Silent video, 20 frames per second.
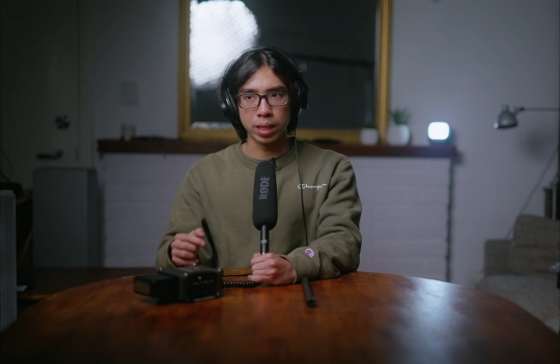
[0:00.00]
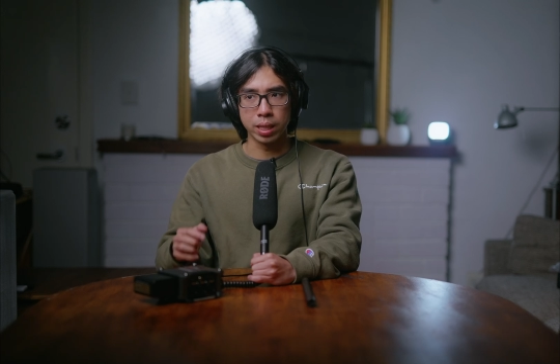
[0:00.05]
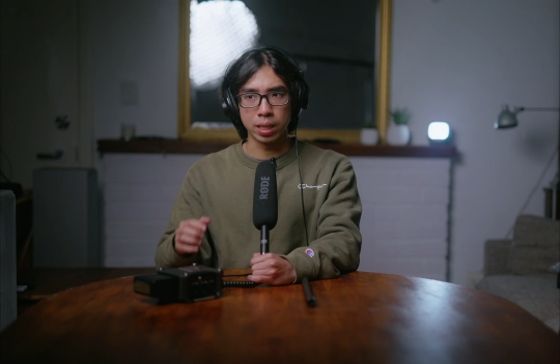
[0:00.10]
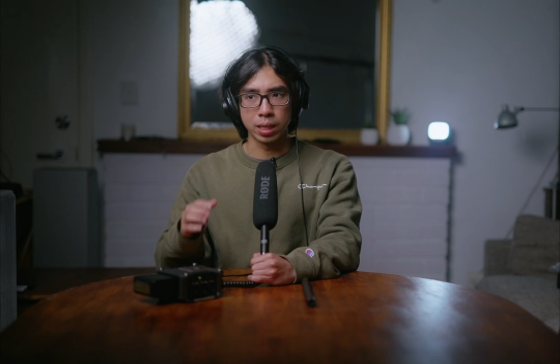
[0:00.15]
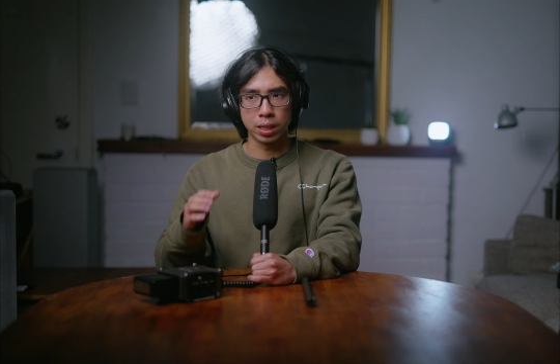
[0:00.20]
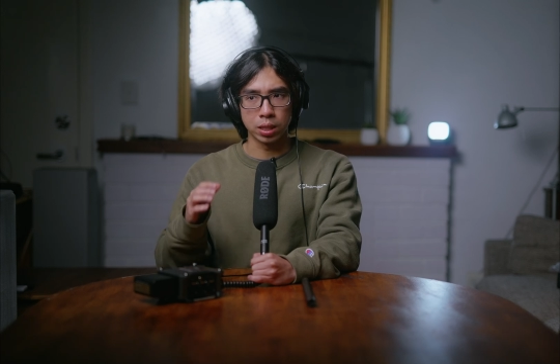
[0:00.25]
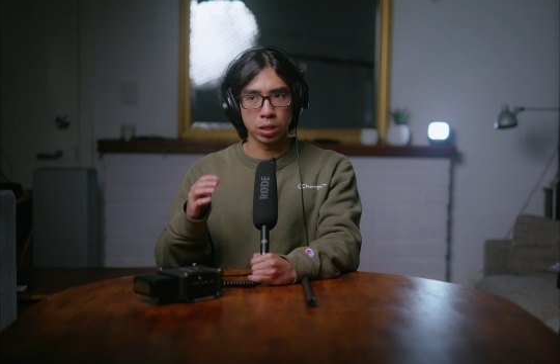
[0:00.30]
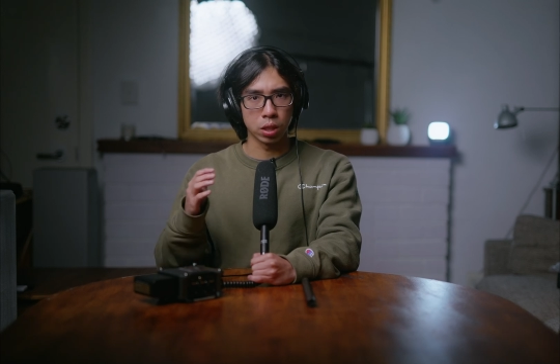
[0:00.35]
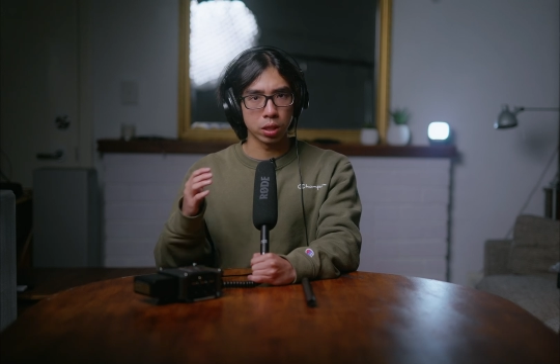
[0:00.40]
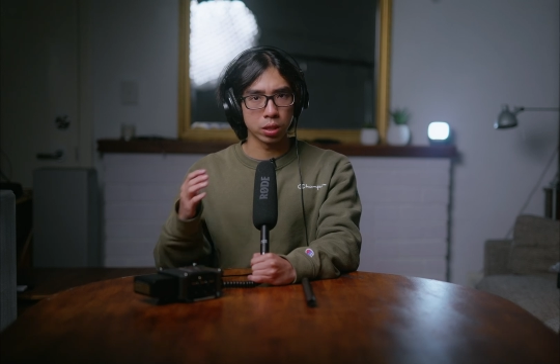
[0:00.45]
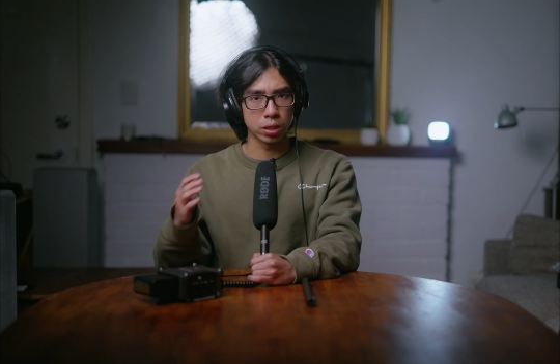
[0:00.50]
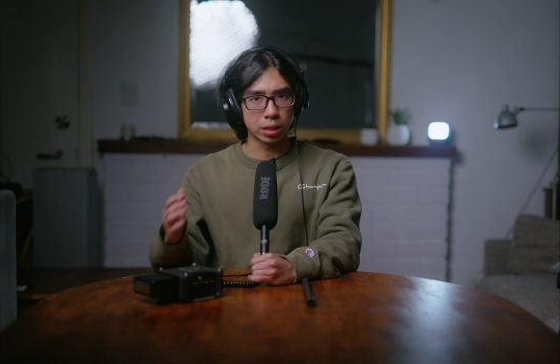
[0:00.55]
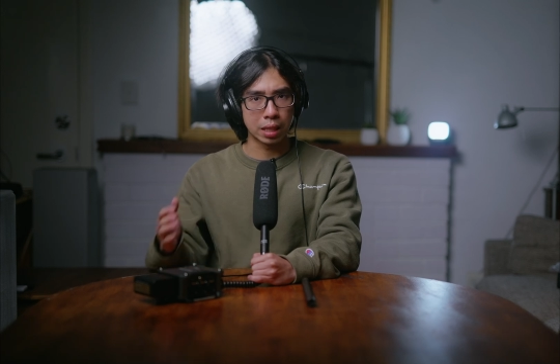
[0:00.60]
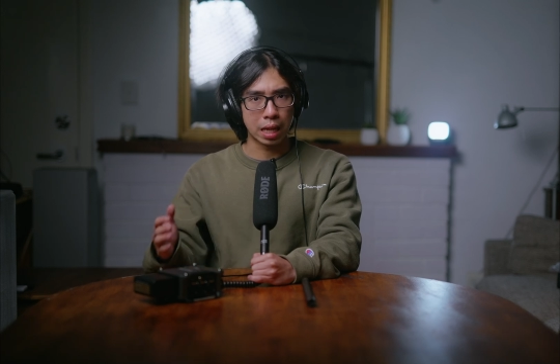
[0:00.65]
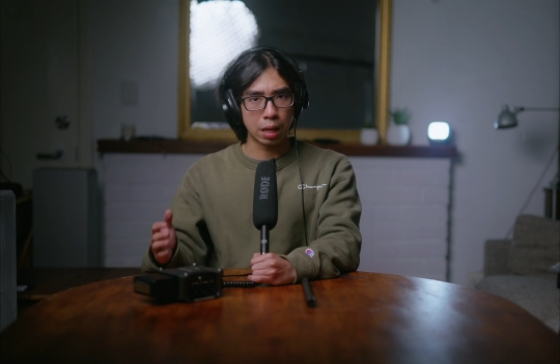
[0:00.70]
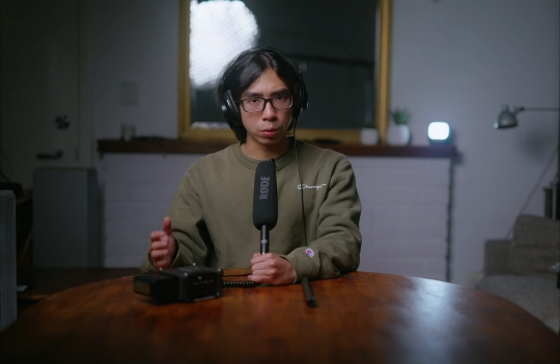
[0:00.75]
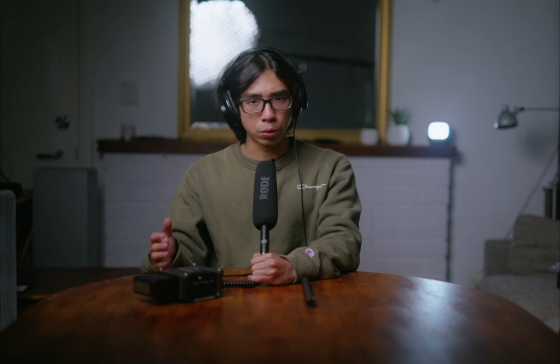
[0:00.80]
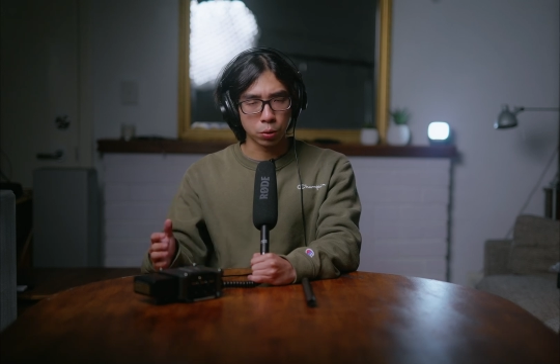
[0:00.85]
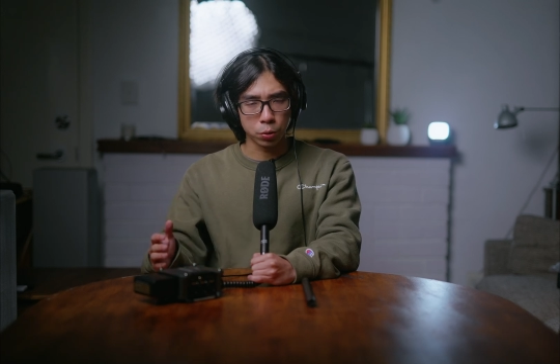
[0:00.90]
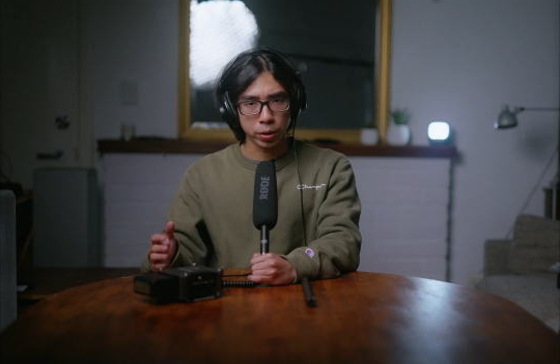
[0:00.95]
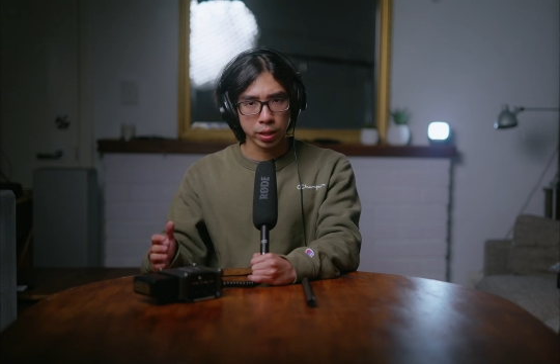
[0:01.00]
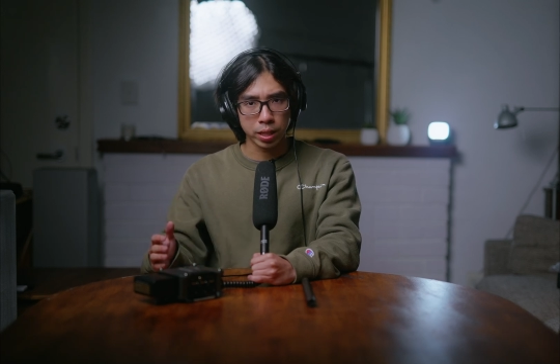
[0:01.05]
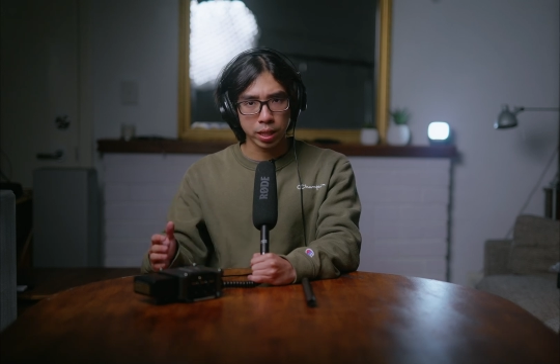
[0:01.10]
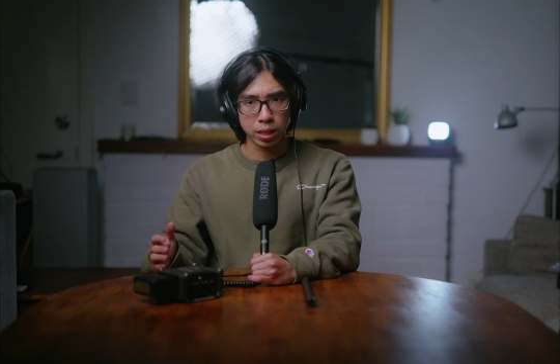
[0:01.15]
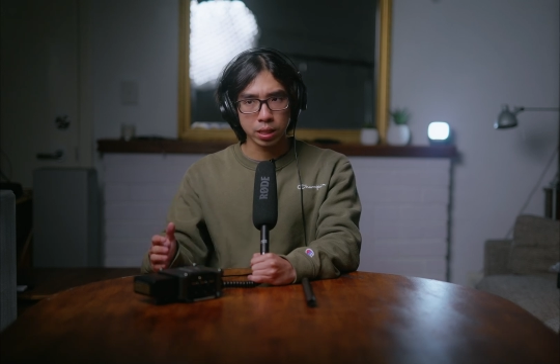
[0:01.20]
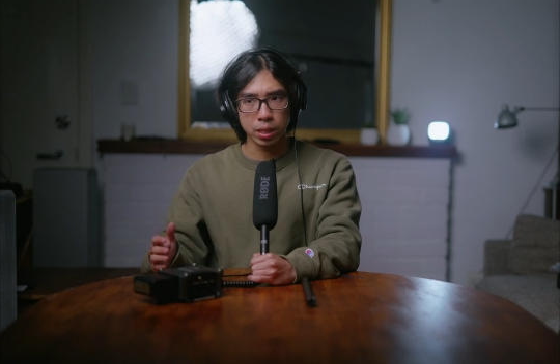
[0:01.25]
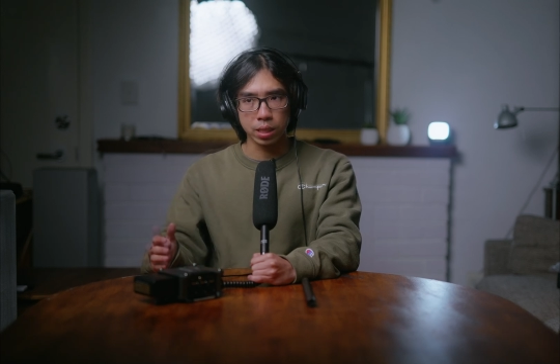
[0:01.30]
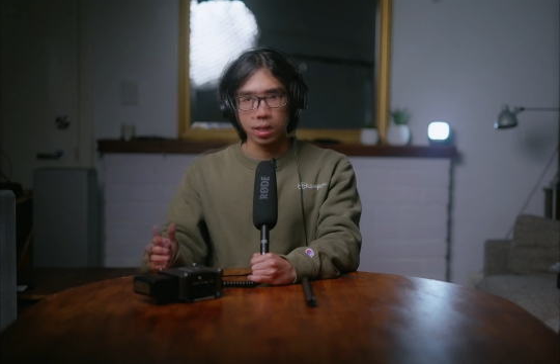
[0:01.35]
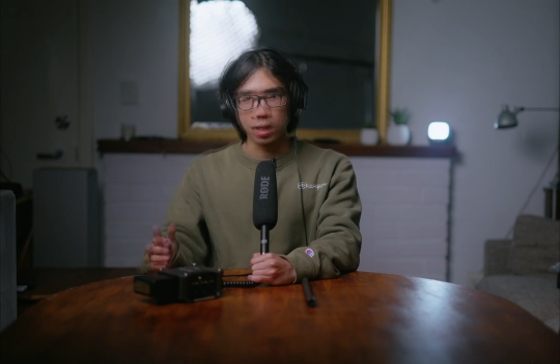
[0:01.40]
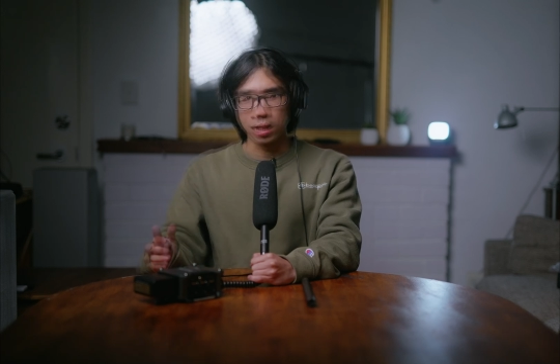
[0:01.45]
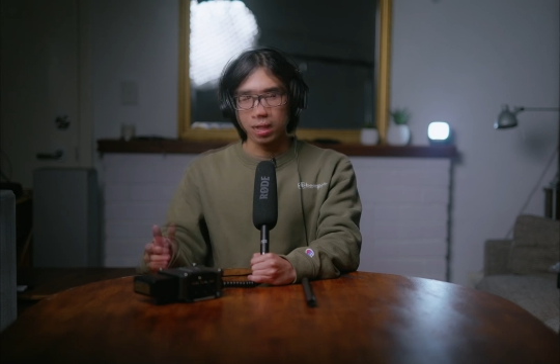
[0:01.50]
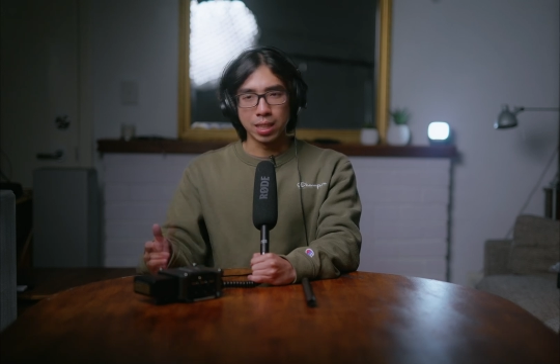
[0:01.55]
It is not sound treated.